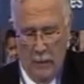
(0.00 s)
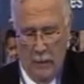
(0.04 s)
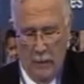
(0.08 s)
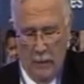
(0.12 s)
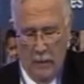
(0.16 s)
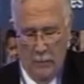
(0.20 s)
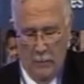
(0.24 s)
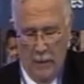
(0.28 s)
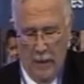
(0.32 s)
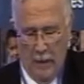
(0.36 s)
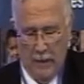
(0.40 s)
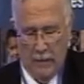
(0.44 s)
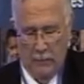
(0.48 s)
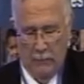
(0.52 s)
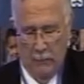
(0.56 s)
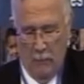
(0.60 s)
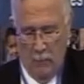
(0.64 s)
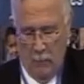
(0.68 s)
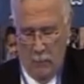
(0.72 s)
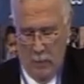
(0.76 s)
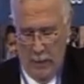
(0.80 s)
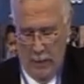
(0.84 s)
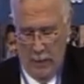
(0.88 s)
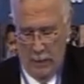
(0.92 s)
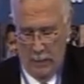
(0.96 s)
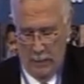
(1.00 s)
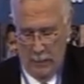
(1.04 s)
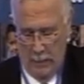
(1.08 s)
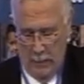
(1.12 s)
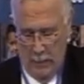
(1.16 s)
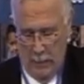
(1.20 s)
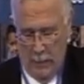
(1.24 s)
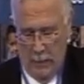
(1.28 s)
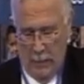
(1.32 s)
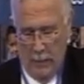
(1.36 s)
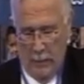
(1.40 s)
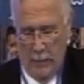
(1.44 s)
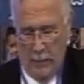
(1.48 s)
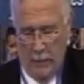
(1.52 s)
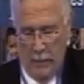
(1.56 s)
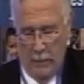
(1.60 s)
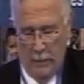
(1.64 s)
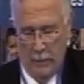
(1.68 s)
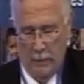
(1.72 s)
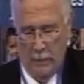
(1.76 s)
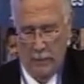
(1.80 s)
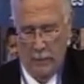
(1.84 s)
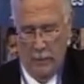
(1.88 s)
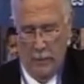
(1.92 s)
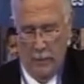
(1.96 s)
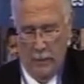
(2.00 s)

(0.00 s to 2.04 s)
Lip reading: And the maximum weight is